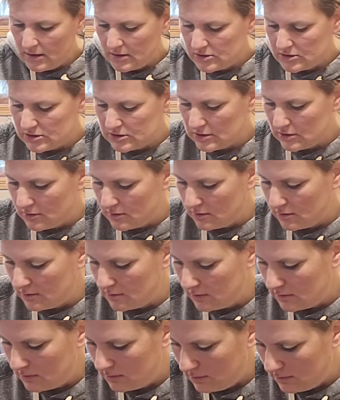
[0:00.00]

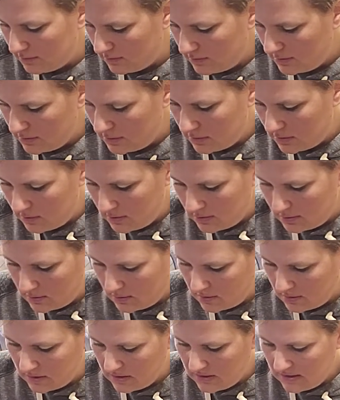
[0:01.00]
So
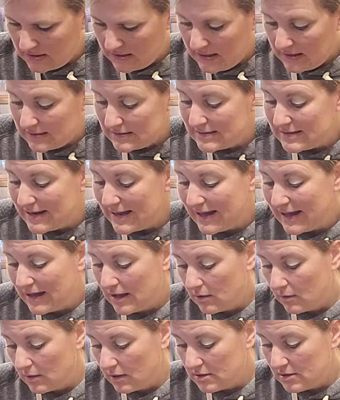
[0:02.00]

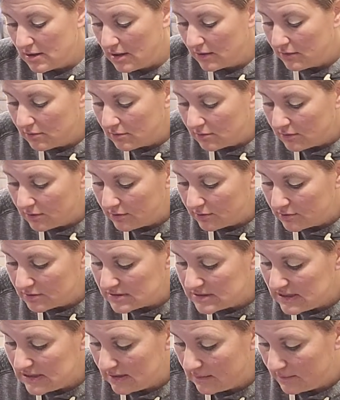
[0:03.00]
now another little
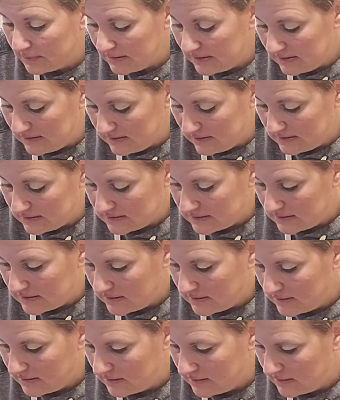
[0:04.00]
tip is
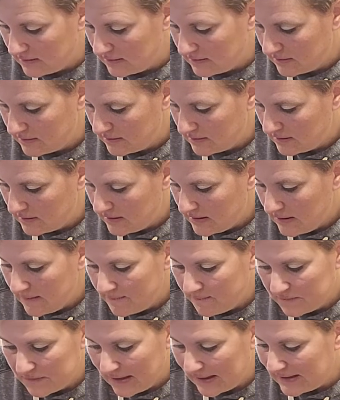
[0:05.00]

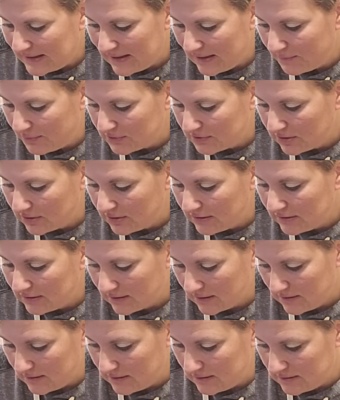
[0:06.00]
I can't put the lid
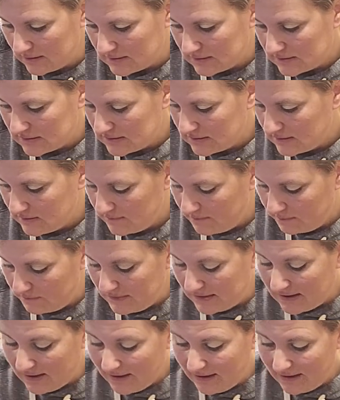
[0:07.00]
on this,
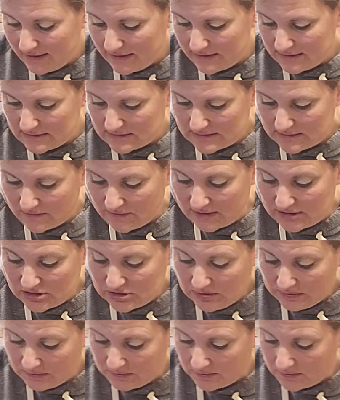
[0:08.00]
because if I
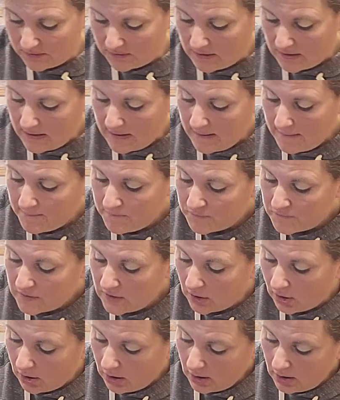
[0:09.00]
do,
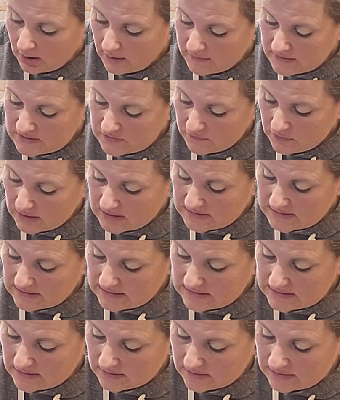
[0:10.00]
all this frosting
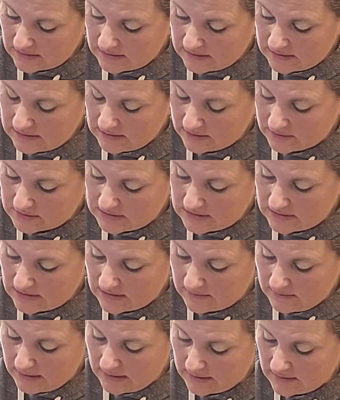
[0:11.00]
is going to adhere to
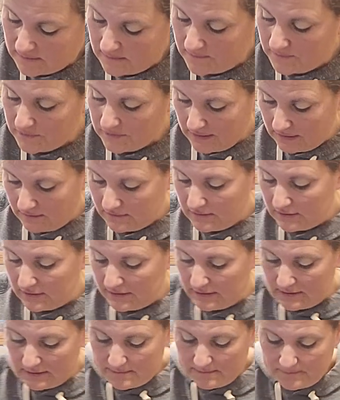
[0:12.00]
the bottom of the
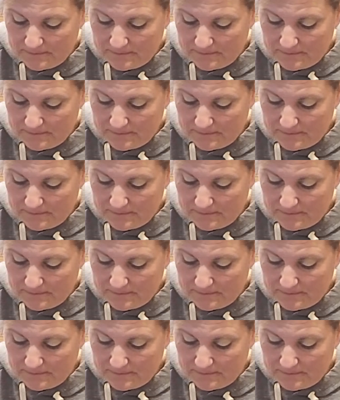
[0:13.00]
lid.